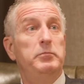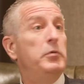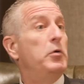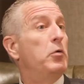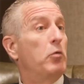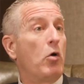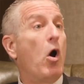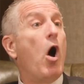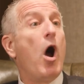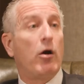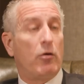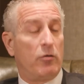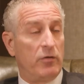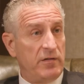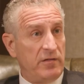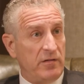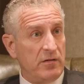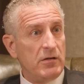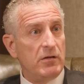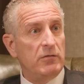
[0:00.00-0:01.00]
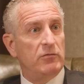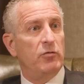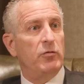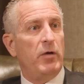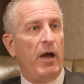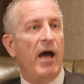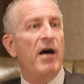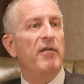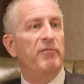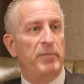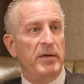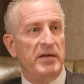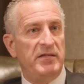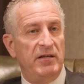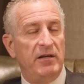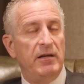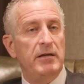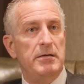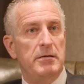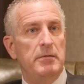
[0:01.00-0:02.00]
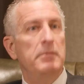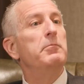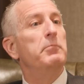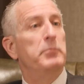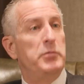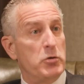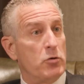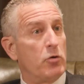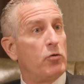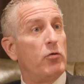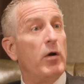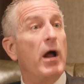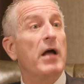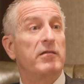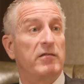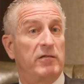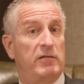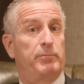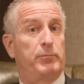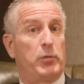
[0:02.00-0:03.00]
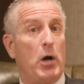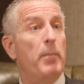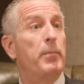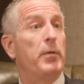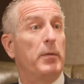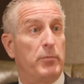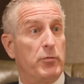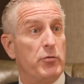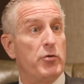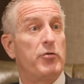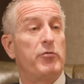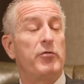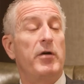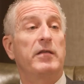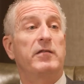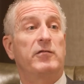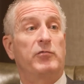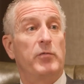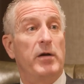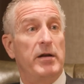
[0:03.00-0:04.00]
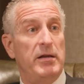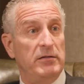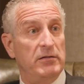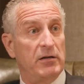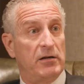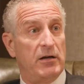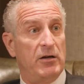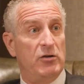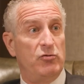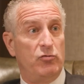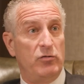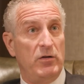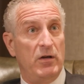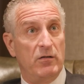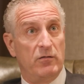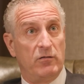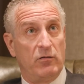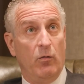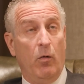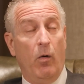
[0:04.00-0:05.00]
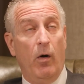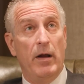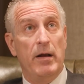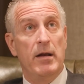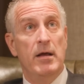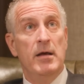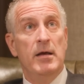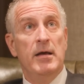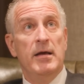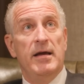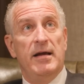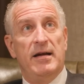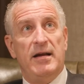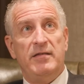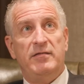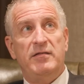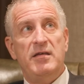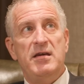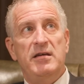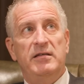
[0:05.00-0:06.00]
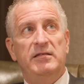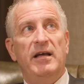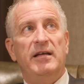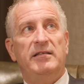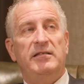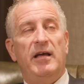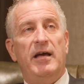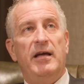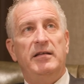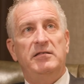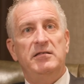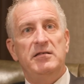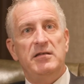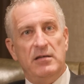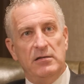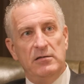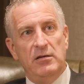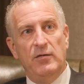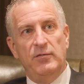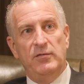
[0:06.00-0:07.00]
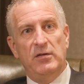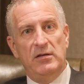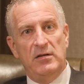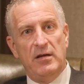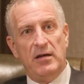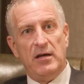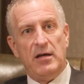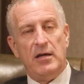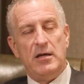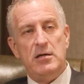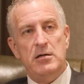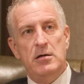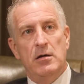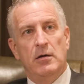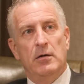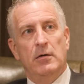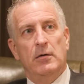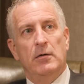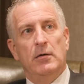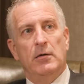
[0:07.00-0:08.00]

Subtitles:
bureaucracy, to have basically proper bureaucrats running the country and so on. And I think that at the end of the day,